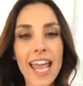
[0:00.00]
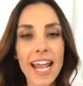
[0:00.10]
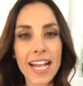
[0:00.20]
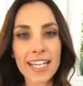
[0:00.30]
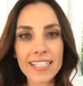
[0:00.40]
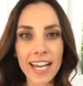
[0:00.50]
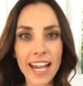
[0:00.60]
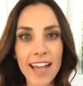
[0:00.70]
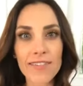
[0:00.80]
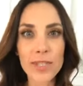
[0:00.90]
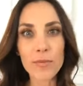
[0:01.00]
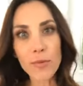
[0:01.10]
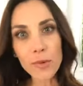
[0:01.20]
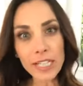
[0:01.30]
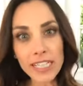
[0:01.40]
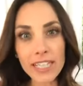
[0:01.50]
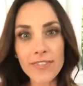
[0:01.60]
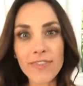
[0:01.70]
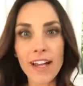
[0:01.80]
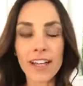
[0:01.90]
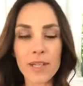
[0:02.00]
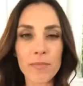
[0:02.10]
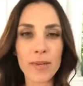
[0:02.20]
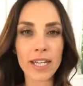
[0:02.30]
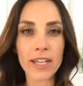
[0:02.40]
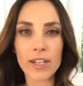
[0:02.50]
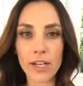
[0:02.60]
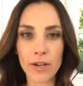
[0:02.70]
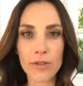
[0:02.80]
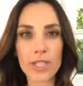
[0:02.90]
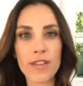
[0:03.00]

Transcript: And I have some really fun big news.